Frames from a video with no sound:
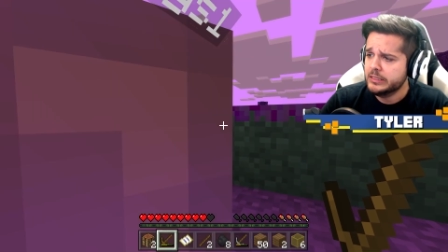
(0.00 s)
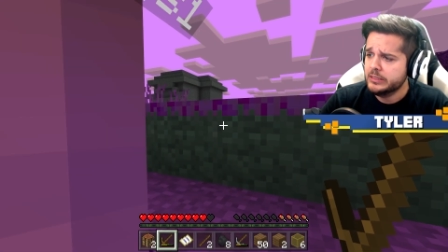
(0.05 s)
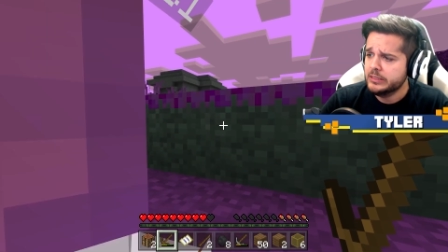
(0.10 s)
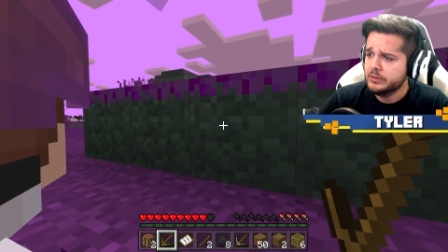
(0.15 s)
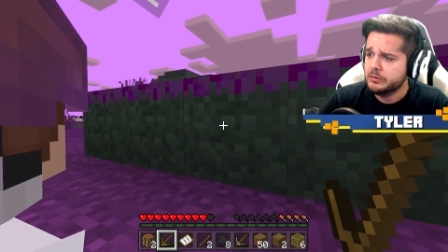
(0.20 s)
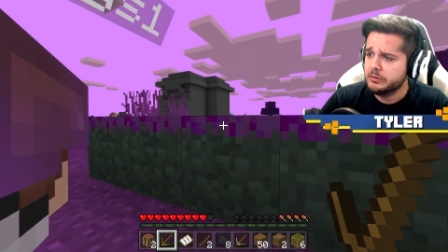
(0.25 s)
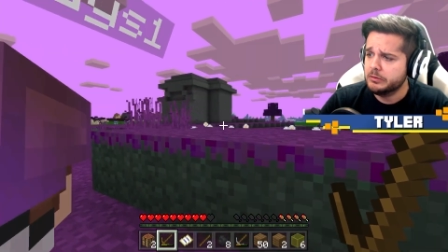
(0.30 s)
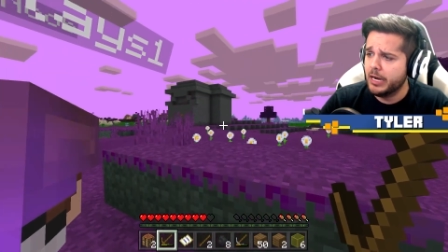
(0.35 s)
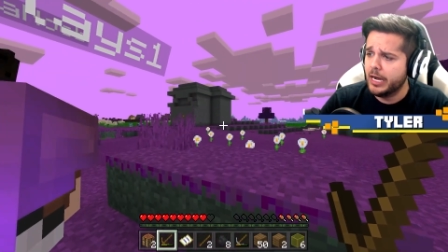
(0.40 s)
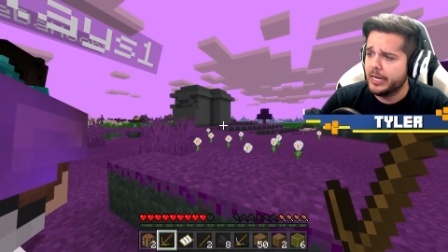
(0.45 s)

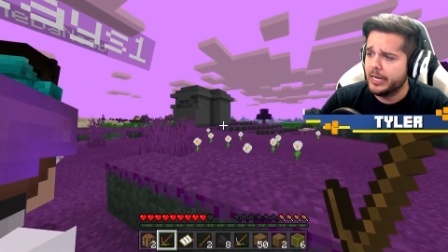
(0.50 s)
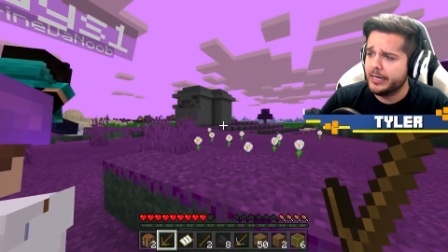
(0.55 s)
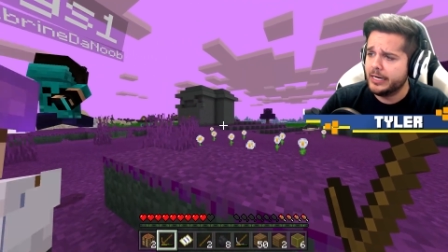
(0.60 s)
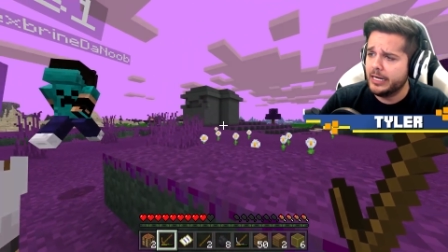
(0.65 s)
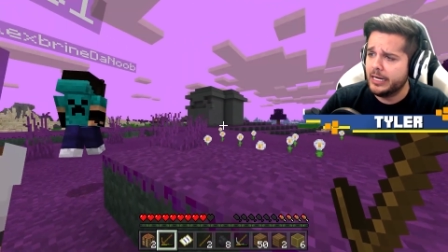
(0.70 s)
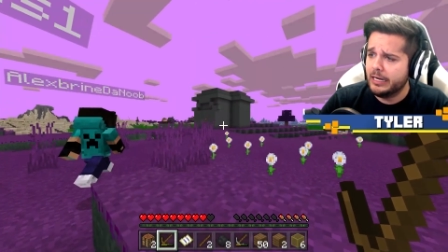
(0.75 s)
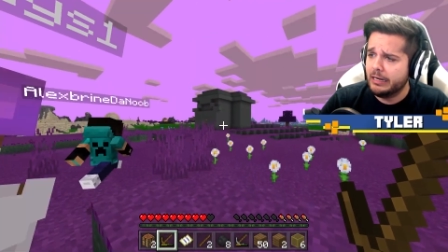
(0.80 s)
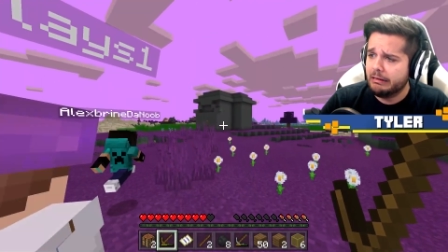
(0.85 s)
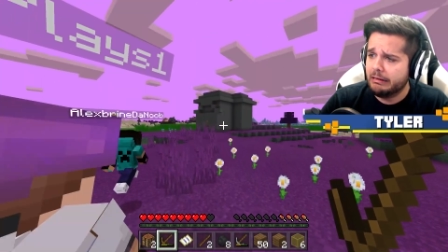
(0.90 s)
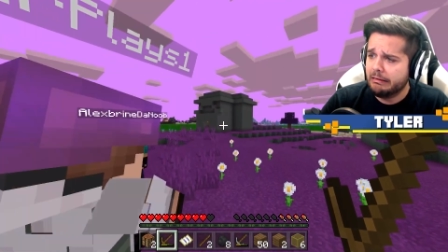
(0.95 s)
Run.
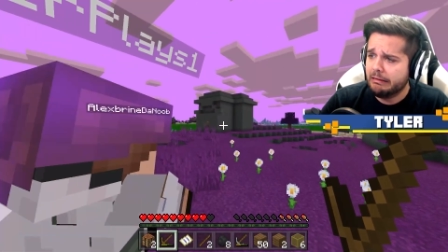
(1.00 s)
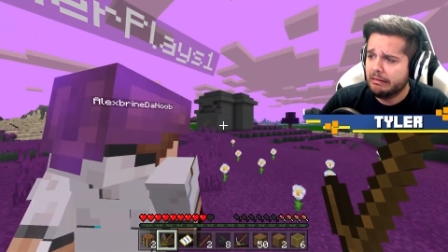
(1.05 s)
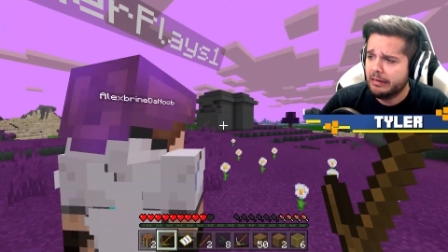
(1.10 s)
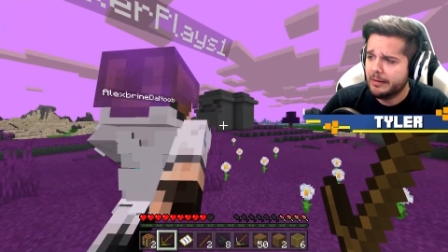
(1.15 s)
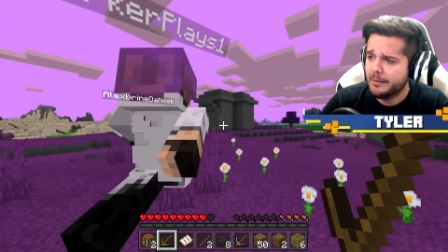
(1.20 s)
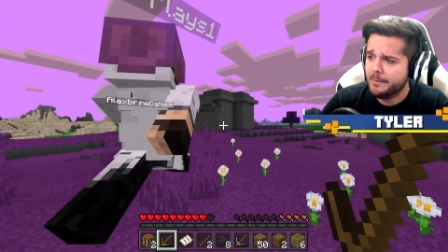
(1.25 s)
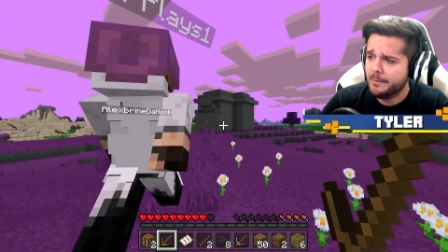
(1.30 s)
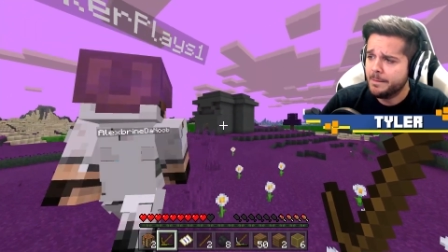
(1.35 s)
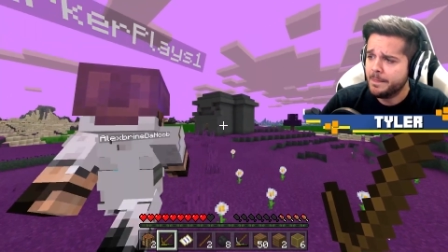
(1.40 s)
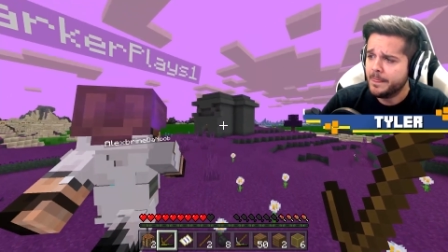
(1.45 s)
Lose her
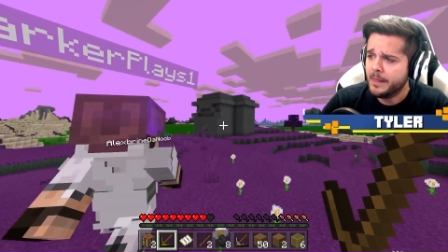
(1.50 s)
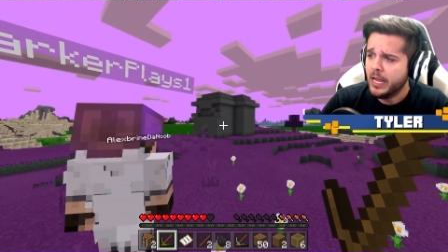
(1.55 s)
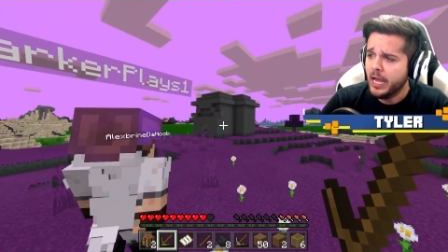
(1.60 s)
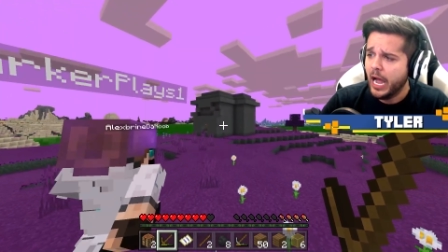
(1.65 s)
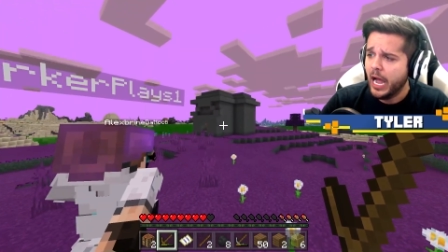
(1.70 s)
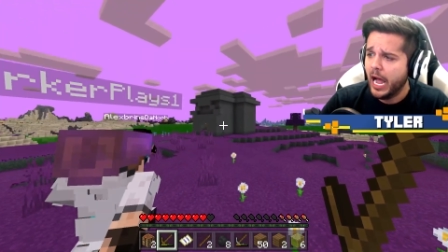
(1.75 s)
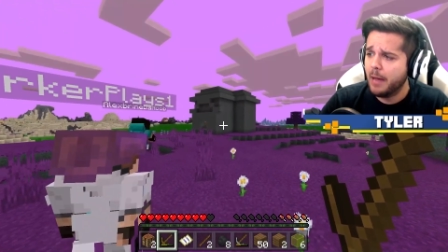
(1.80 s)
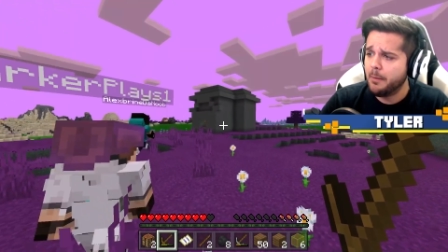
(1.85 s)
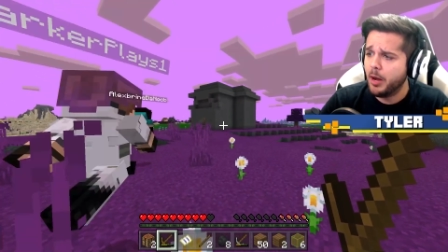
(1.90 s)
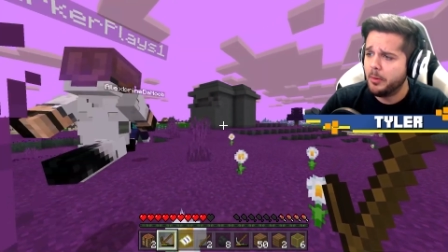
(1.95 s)
somehow.
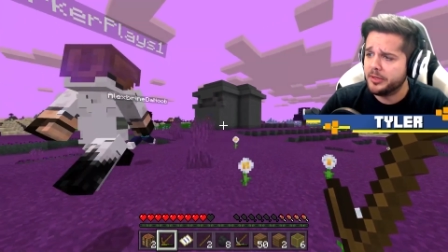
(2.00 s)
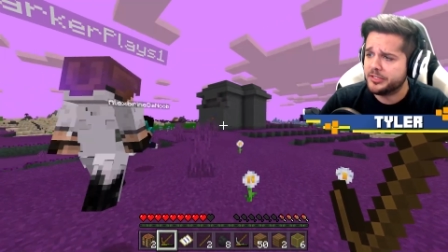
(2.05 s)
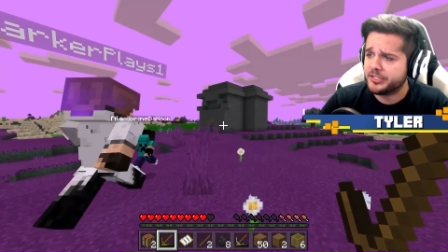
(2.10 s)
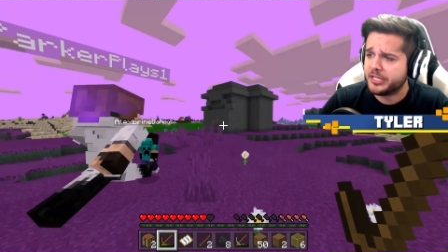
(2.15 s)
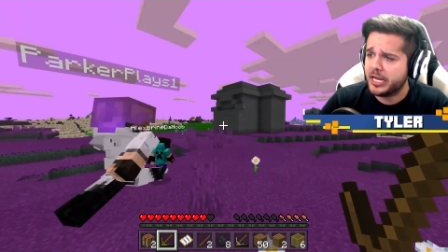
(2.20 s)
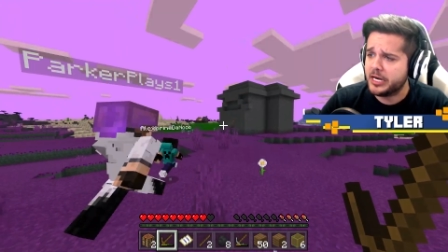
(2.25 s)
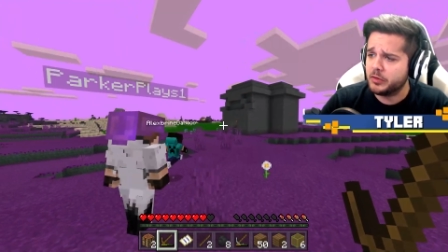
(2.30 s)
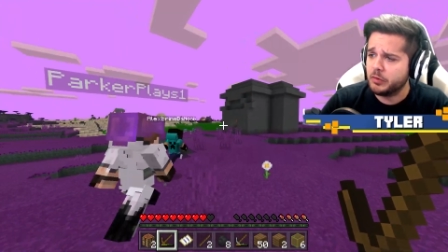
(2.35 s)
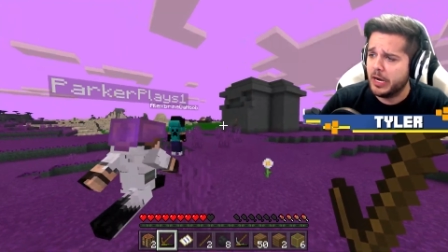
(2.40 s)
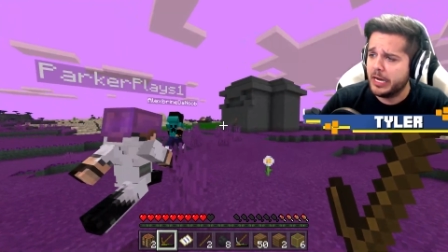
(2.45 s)
I'm almost
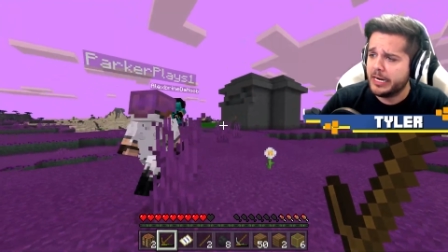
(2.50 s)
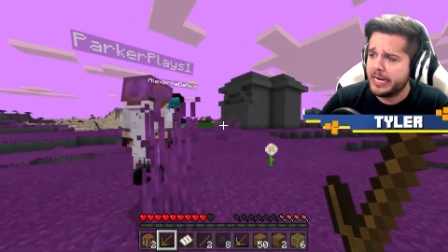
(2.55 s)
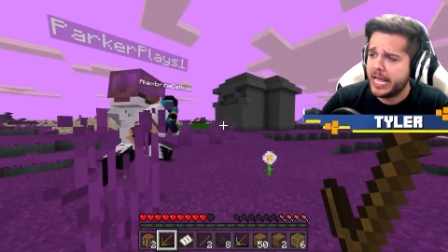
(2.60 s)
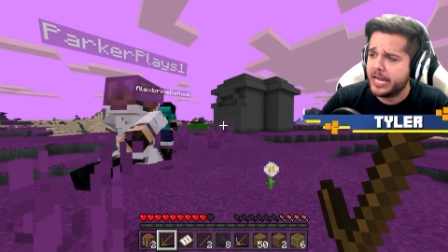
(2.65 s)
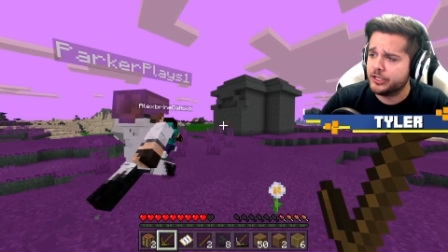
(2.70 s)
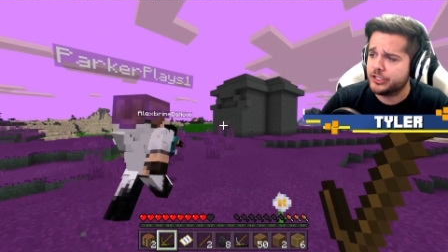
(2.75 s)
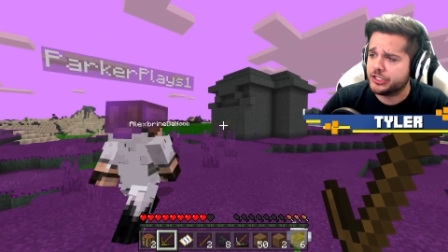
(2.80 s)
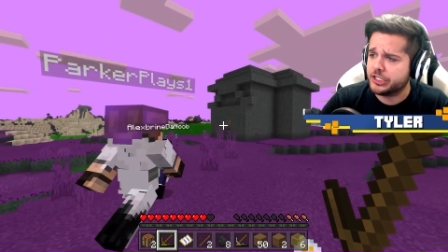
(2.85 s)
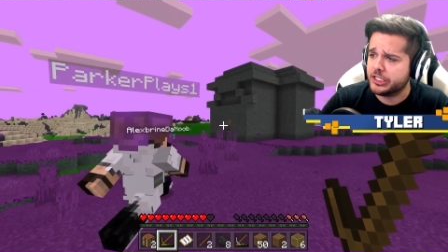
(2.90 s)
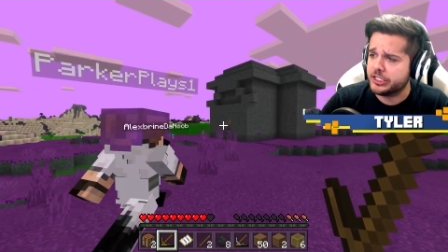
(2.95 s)
out of run
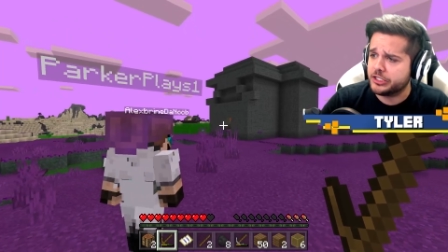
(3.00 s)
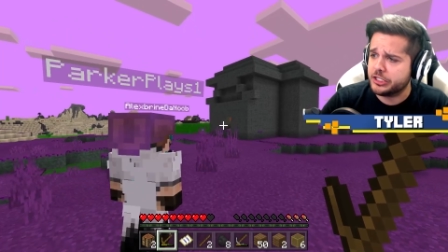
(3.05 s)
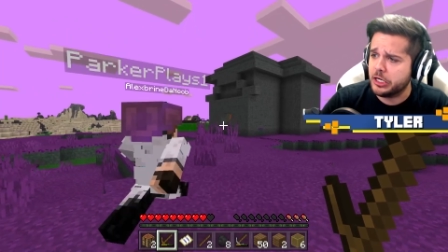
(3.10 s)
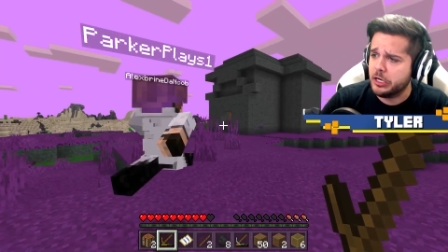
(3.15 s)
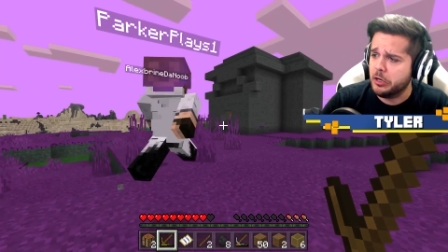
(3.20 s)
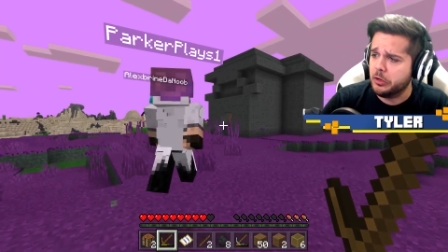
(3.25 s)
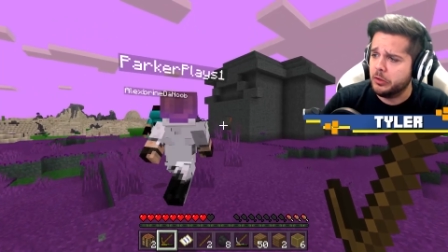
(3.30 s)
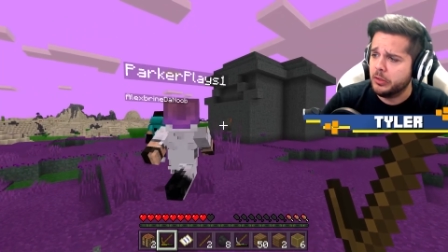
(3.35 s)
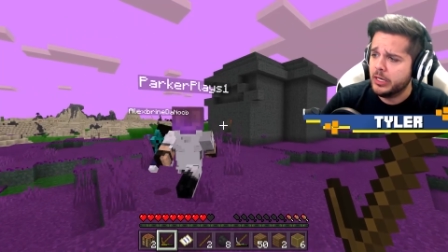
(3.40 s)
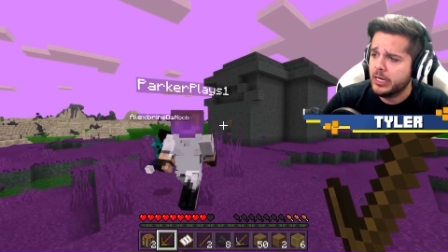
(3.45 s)
energy too.
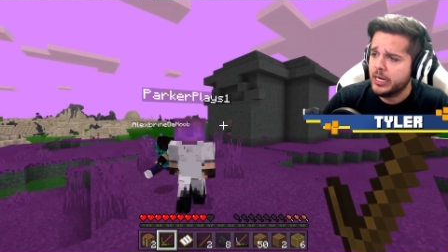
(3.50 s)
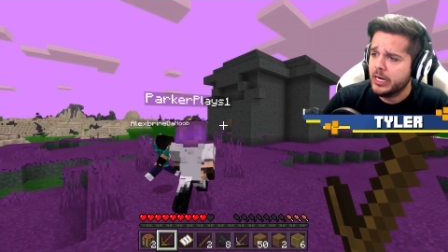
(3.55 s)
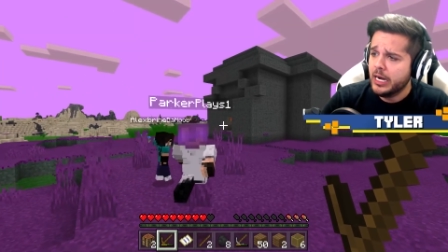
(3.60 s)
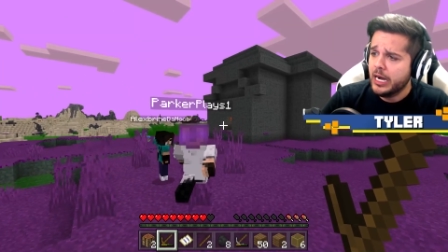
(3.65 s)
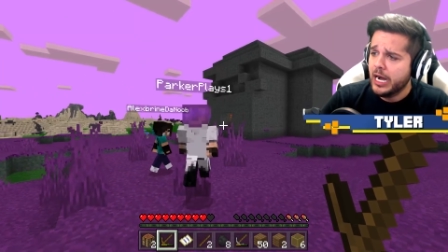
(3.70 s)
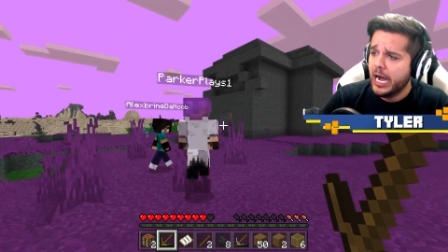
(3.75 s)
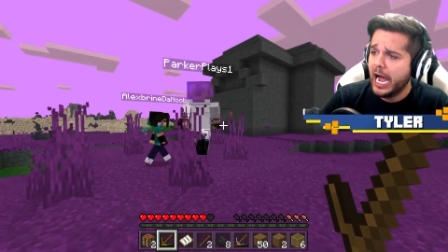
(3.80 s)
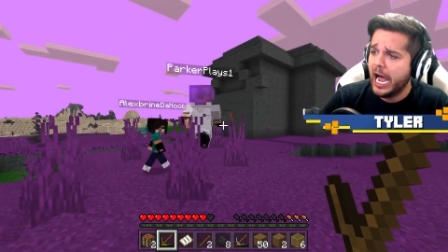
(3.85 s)
Go, go, go.